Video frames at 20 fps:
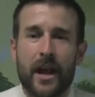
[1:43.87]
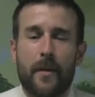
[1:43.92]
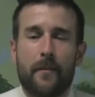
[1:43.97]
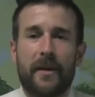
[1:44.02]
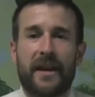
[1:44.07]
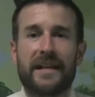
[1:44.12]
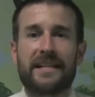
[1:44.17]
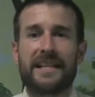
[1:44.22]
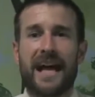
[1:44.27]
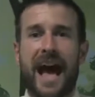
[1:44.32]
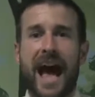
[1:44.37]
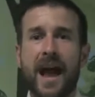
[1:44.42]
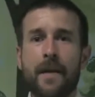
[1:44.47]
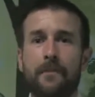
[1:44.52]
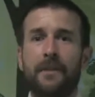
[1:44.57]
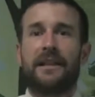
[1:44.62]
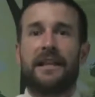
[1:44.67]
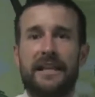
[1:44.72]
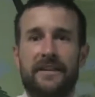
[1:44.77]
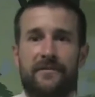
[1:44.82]
because I
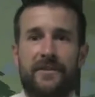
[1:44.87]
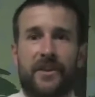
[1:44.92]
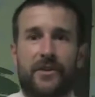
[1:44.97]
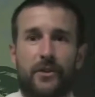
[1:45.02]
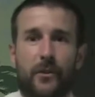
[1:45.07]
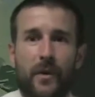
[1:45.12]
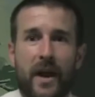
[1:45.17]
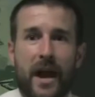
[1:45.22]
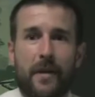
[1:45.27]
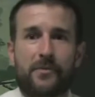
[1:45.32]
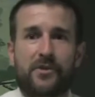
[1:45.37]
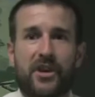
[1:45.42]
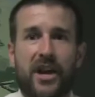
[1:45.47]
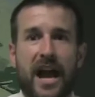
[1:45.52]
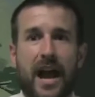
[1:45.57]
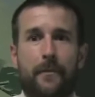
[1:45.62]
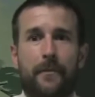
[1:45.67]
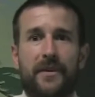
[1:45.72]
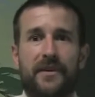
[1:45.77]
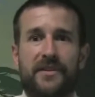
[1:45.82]
believe that the rapture
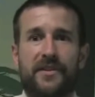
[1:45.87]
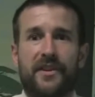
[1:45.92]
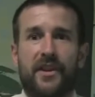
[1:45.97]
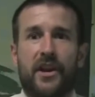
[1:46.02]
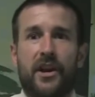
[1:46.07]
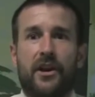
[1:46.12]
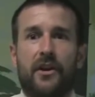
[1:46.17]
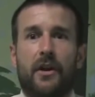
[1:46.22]
happens